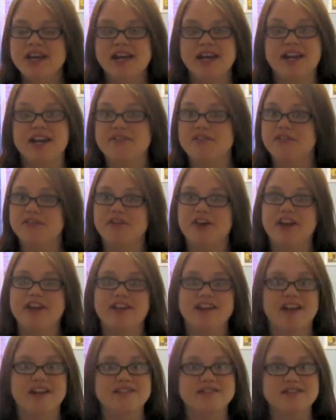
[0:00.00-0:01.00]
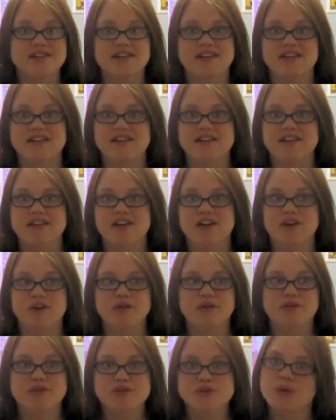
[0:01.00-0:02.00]
And I have a friend that's gonna, you
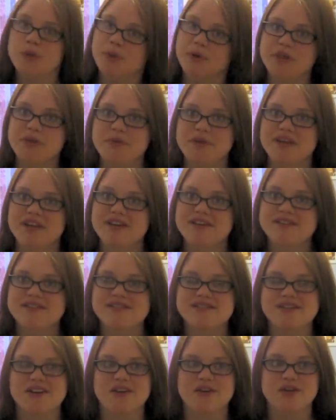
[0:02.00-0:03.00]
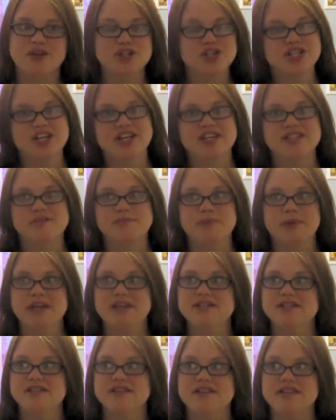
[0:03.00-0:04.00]
know, do it with me, so, because she has
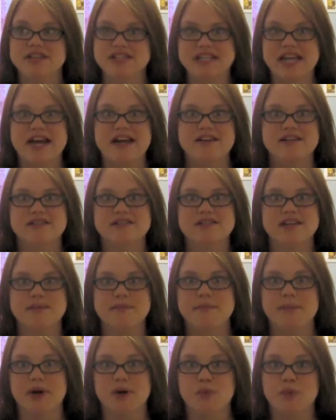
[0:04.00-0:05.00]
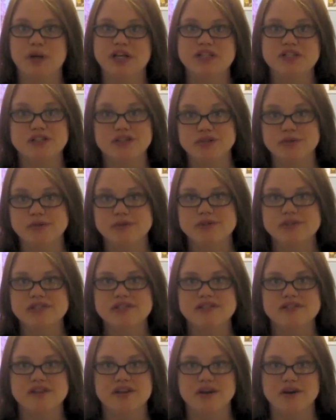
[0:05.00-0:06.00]
basically the exact same amount of weight to lose,
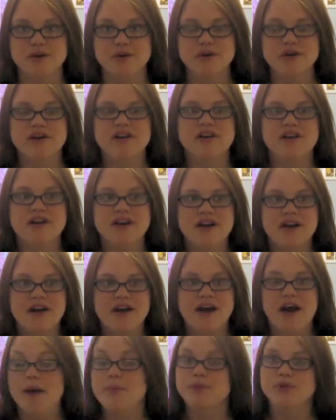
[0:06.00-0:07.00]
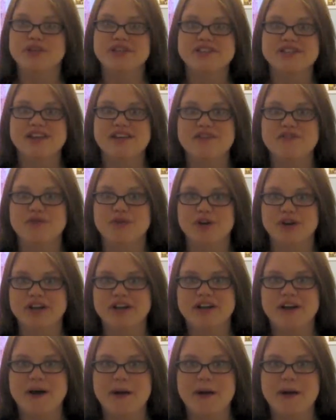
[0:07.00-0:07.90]
so I'm really excited for it.